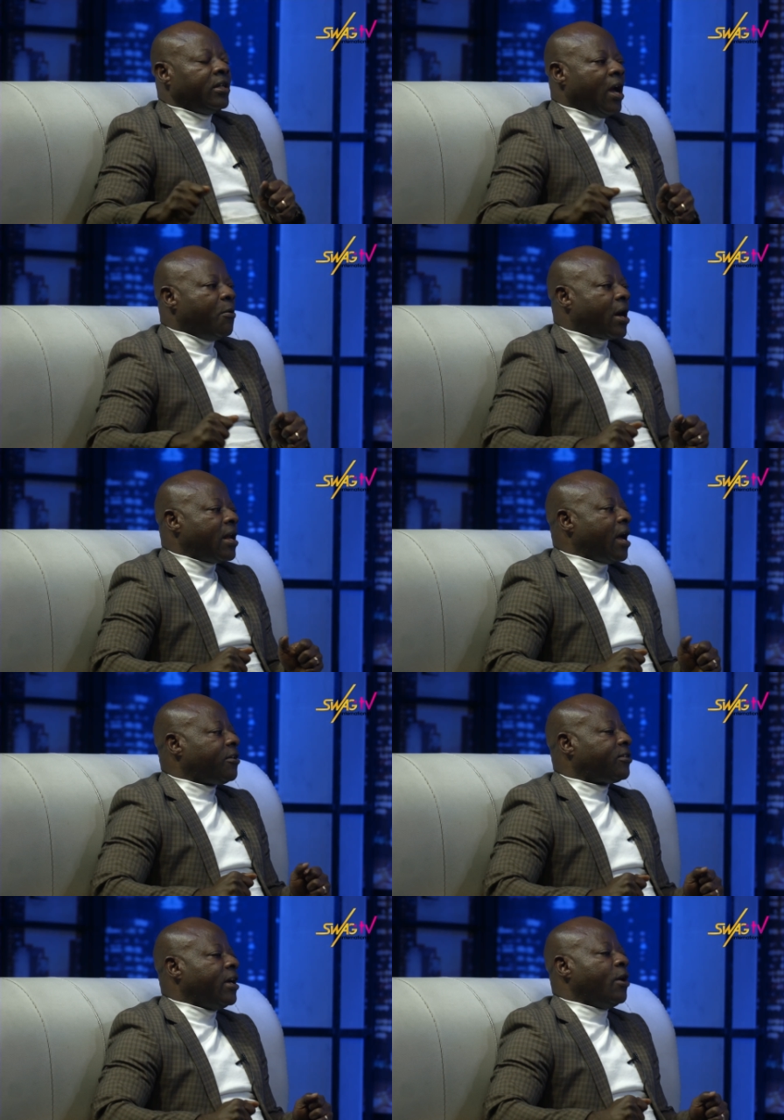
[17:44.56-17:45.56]
Then we
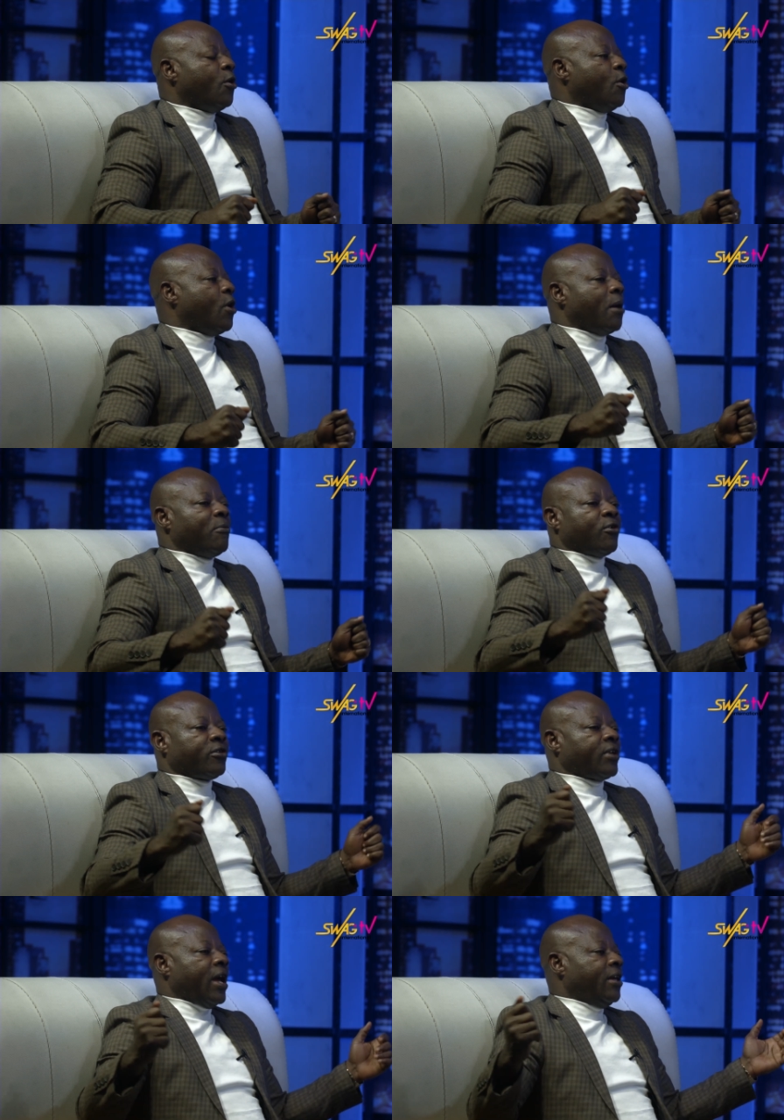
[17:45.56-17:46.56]
cannot say, Oh, I'm
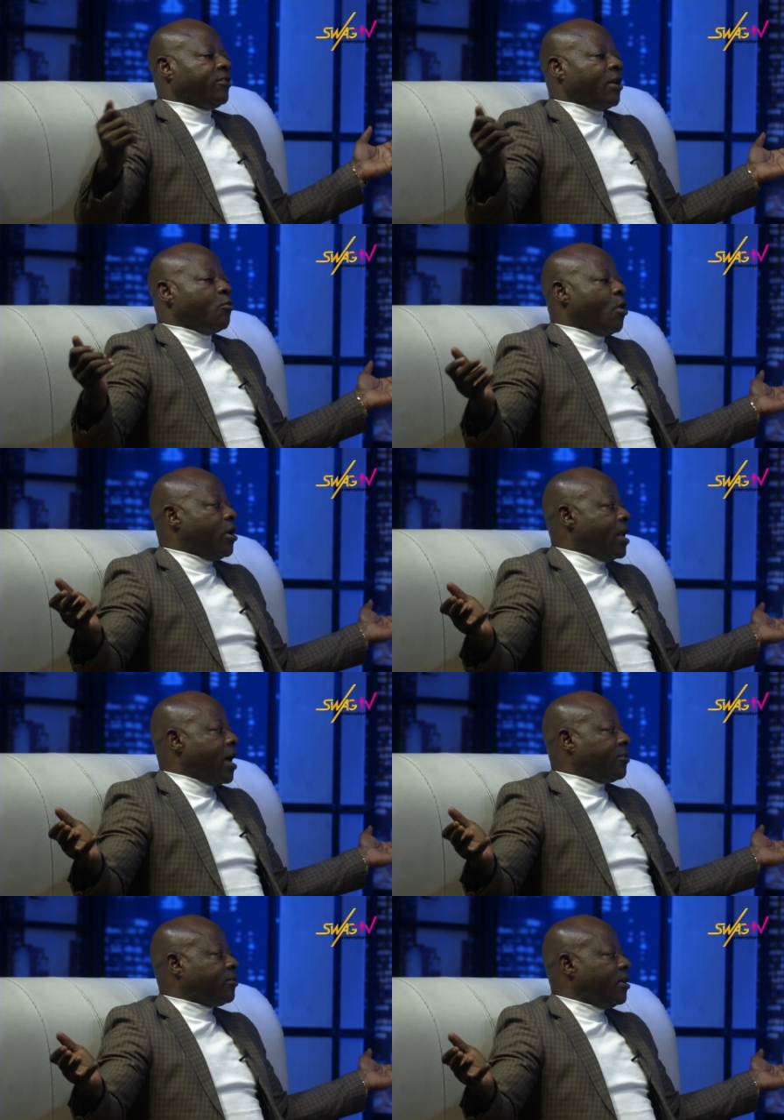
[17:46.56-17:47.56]
for signs and
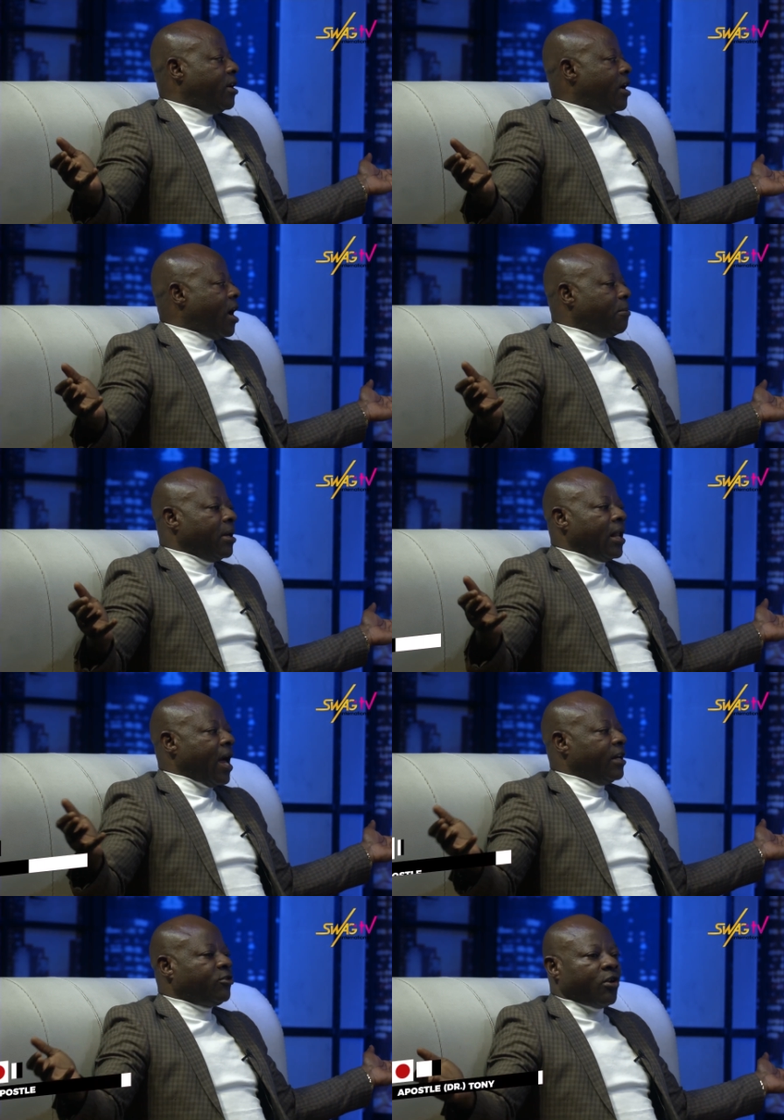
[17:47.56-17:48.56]
wonders. Yeah. I'm the
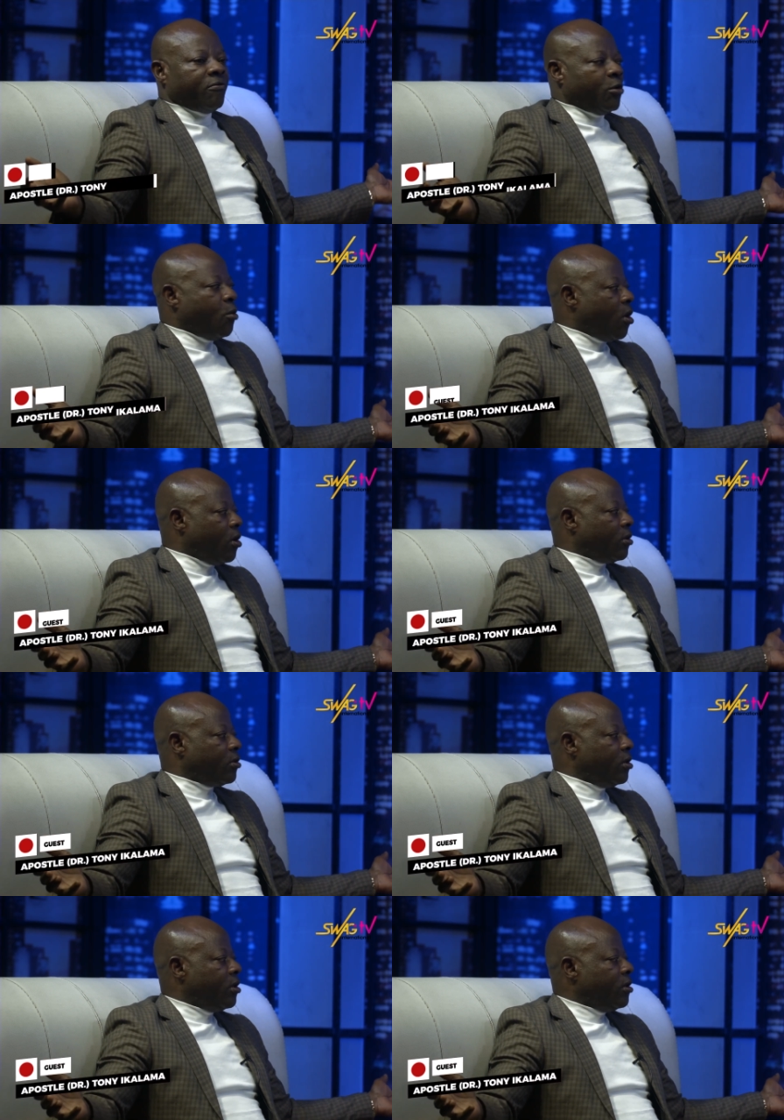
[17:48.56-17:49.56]
light of the world.
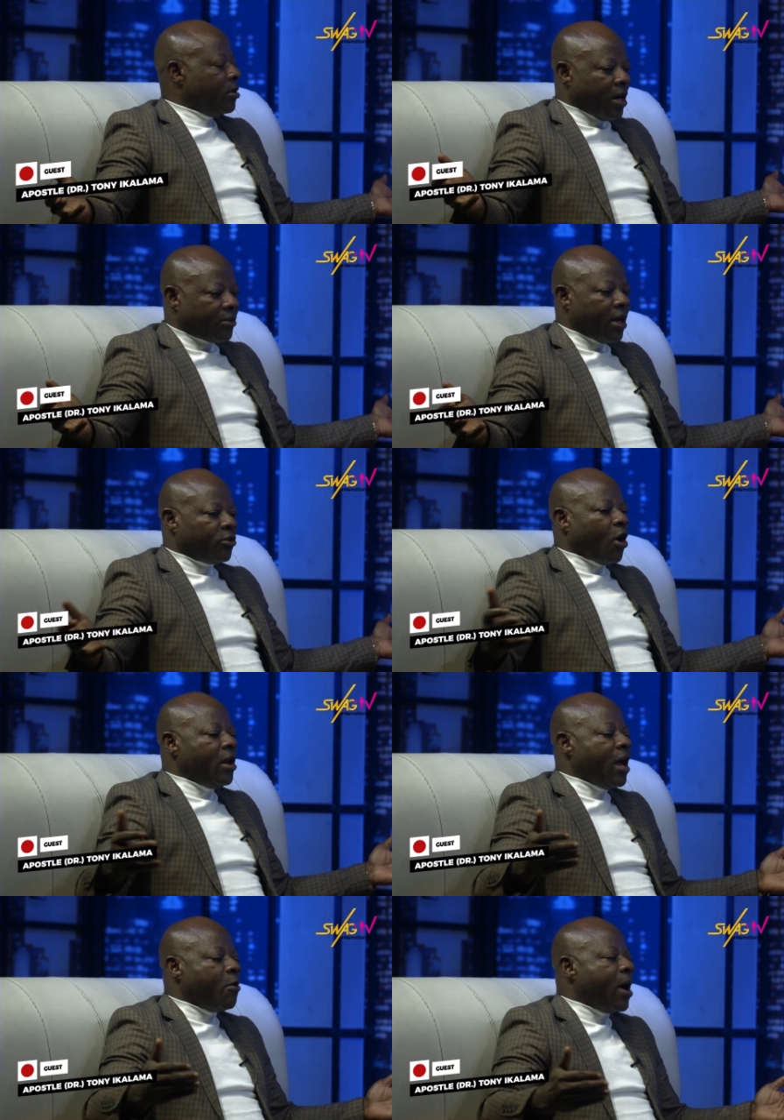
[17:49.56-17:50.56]
Yeah. that sounds
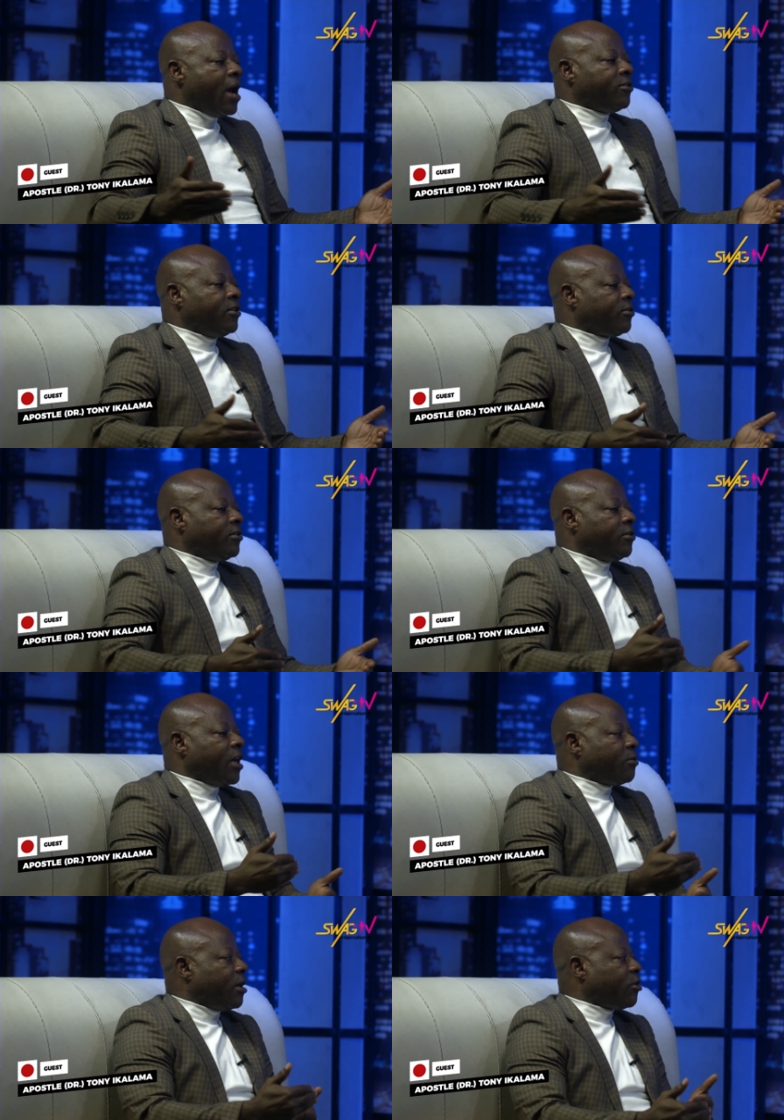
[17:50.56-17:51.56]
otherwise, these things,
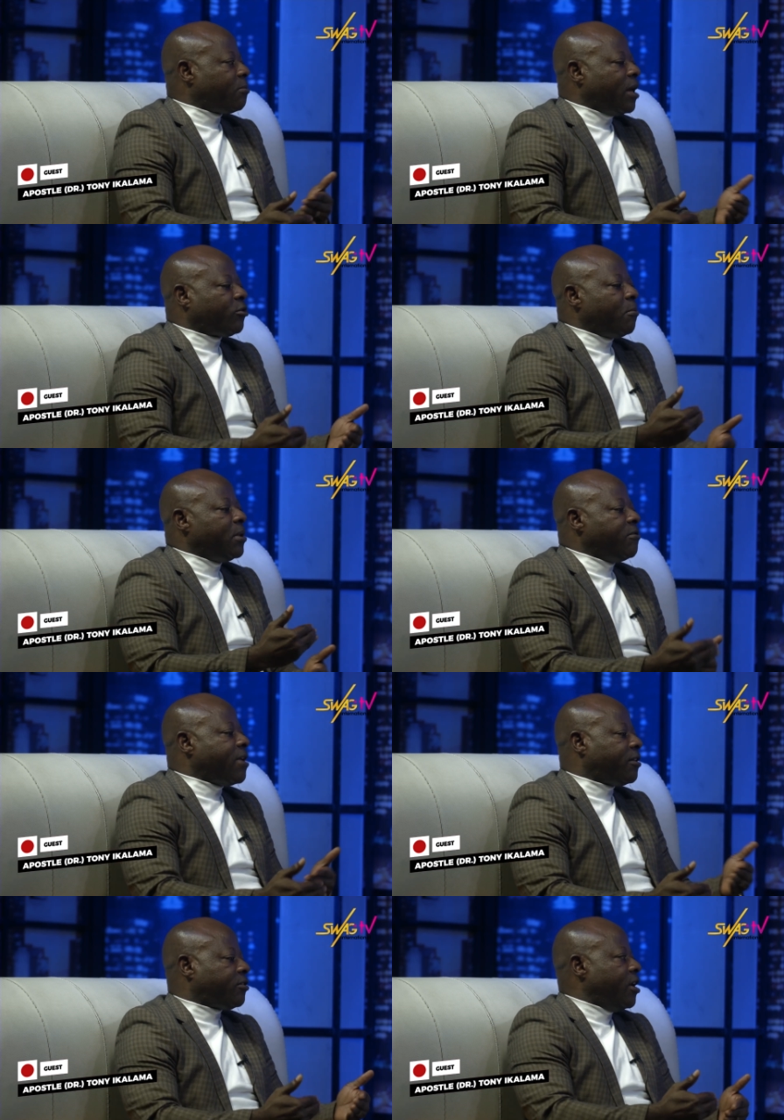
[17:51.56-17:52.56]
that's why sometimes
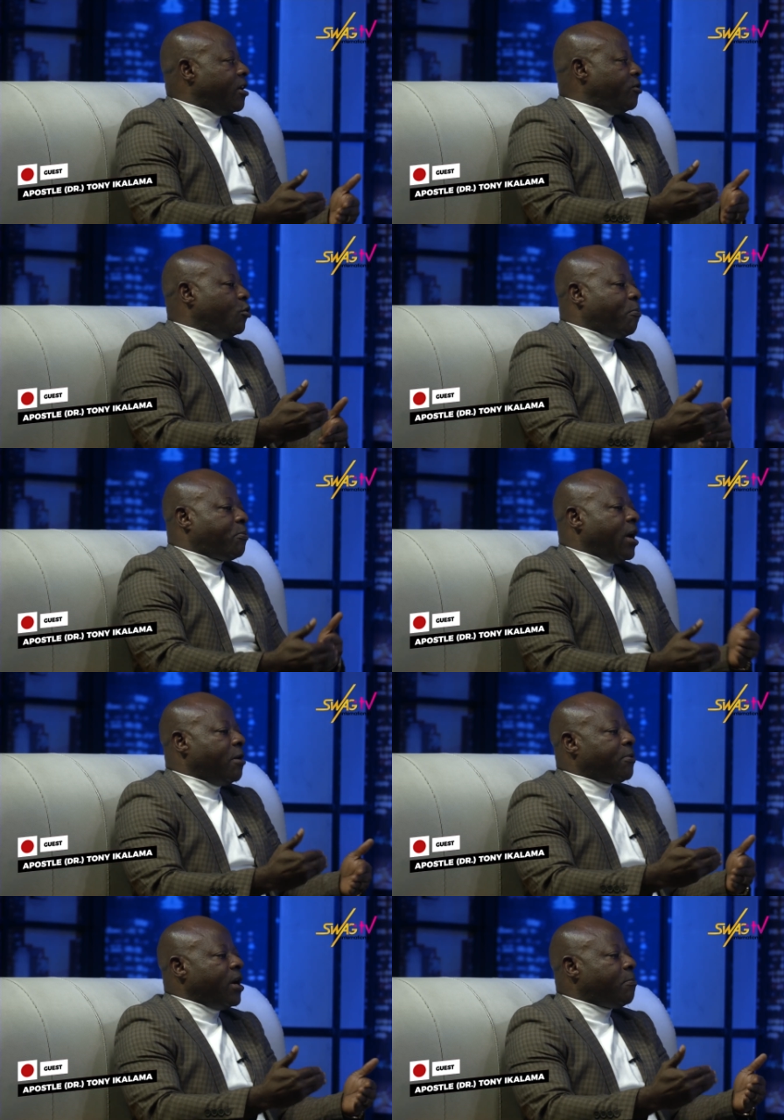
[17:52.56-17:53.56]
unbelievers, you
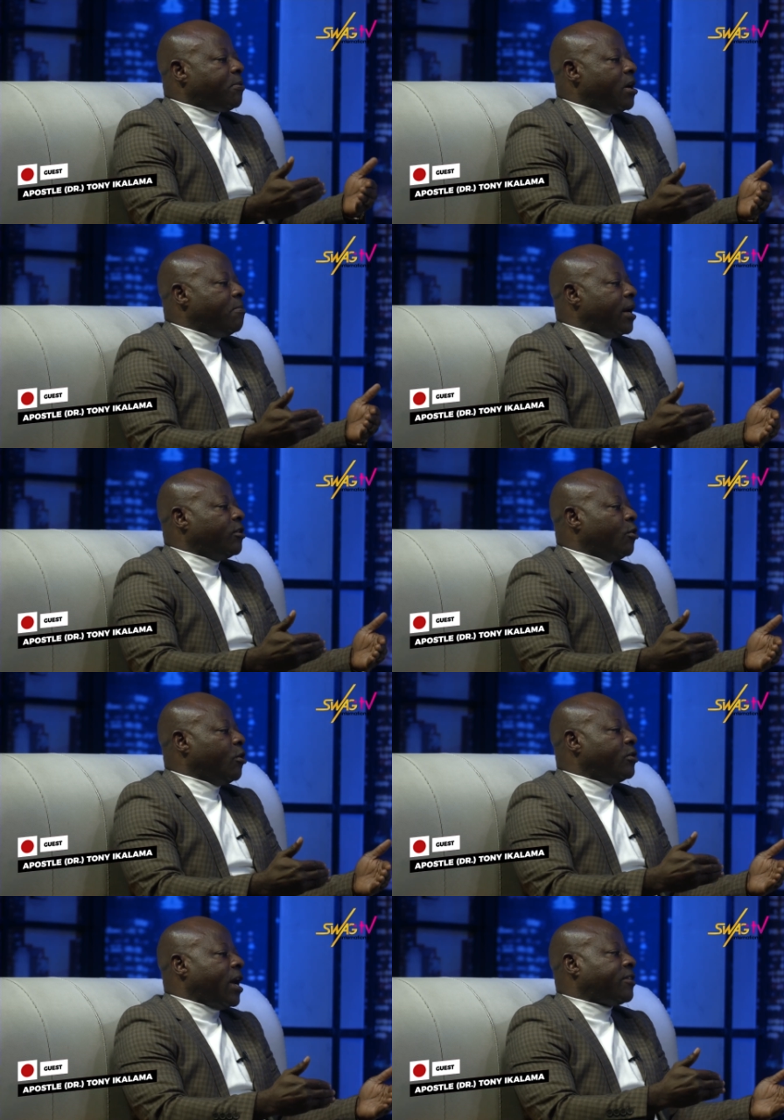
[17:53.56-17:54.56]
pray, pray, pray, but
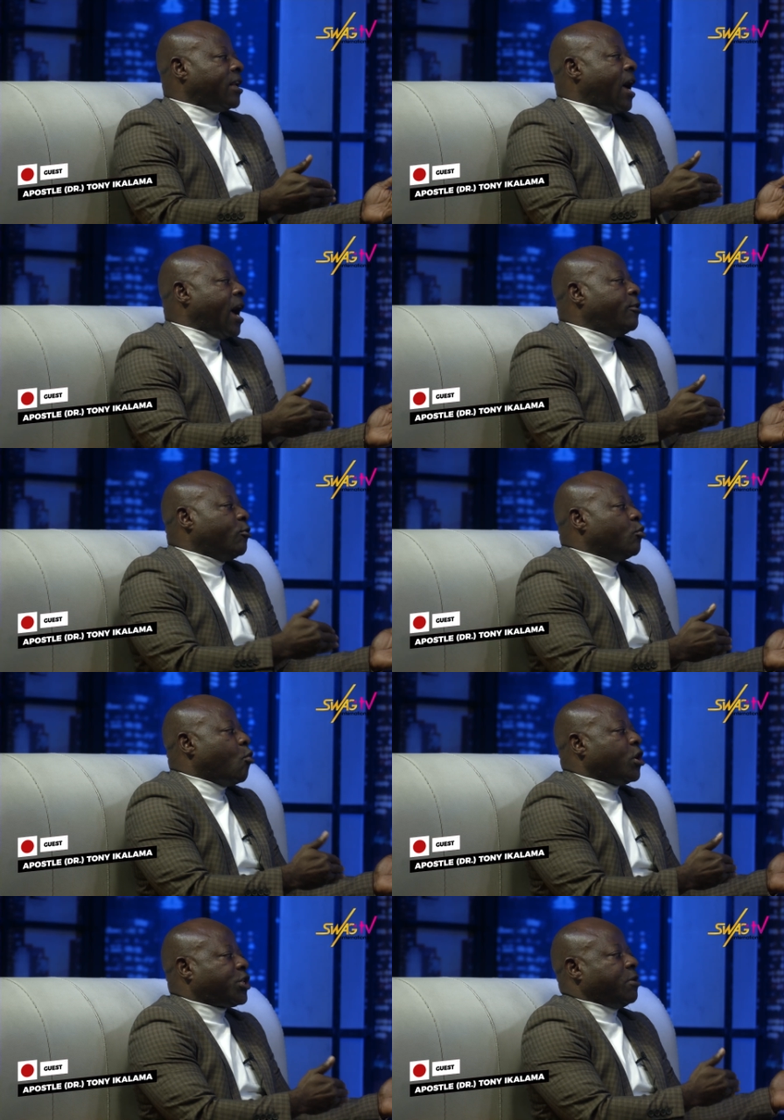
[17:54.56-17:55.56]
no, there's an idol
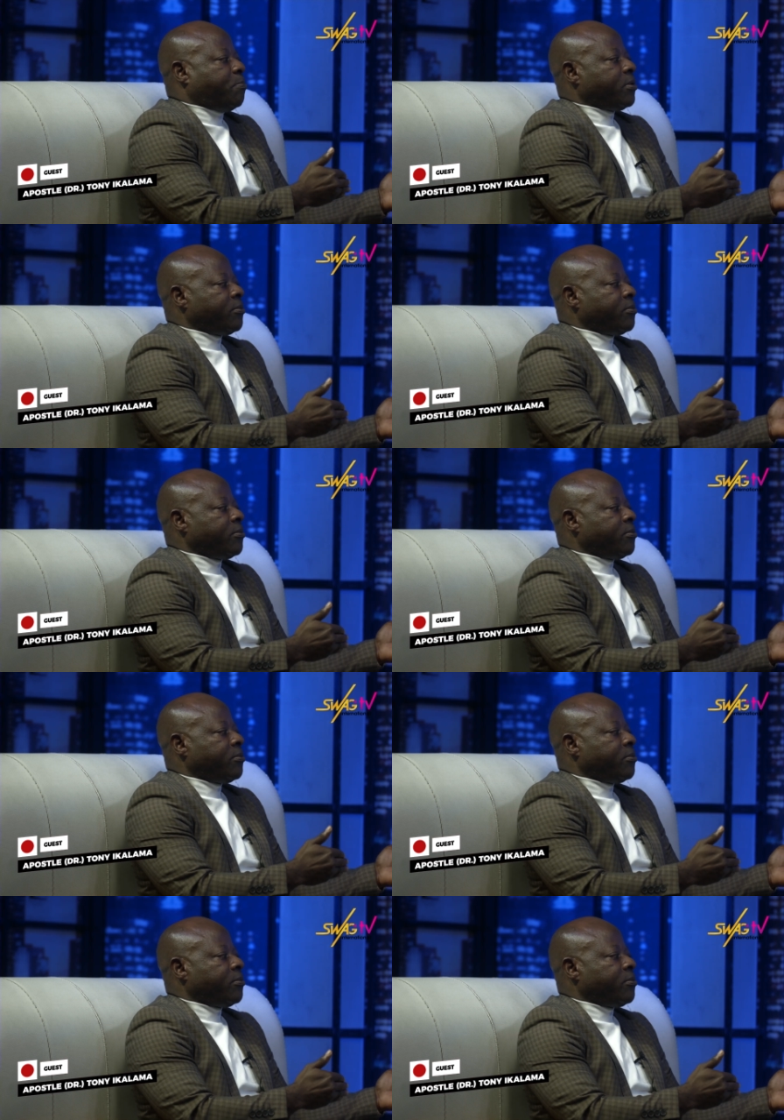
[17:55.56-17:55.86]
worship.